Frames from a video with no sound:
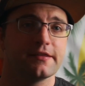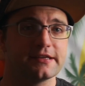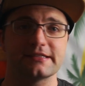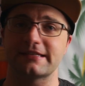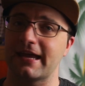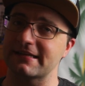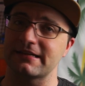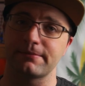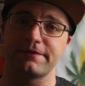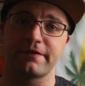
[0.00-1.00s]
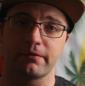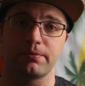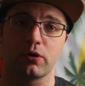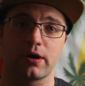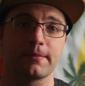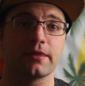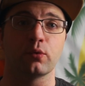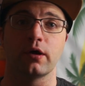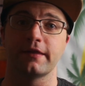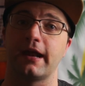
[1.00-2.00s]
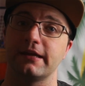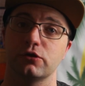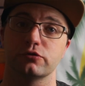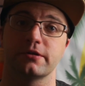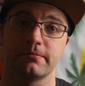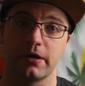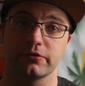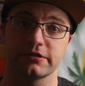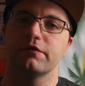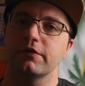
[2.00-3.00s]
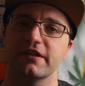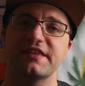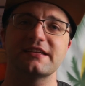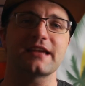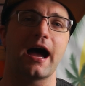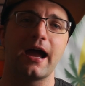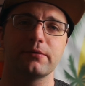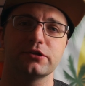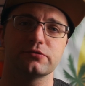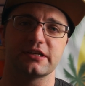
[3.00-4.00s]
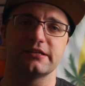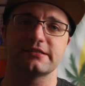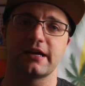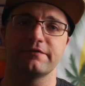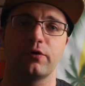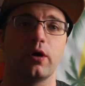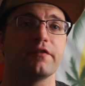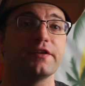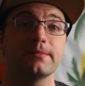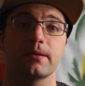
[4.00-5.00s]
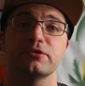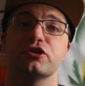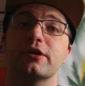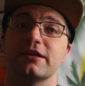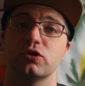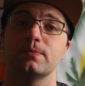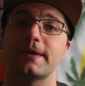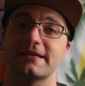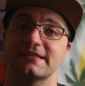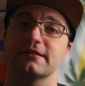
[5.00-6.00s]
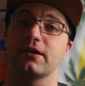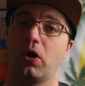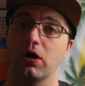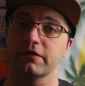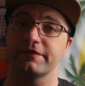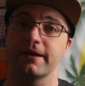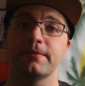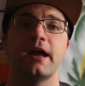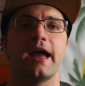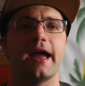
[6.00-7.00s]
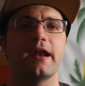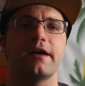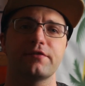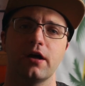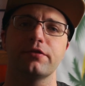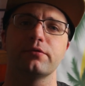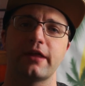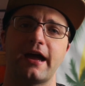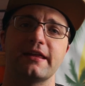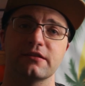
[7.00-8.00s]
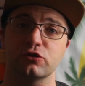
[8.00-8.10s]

This is hands down my favorite program and the one that I use the most. For the things I would use InDesign for, Affinity Publisher can do basically all of them, and I've gone through that in the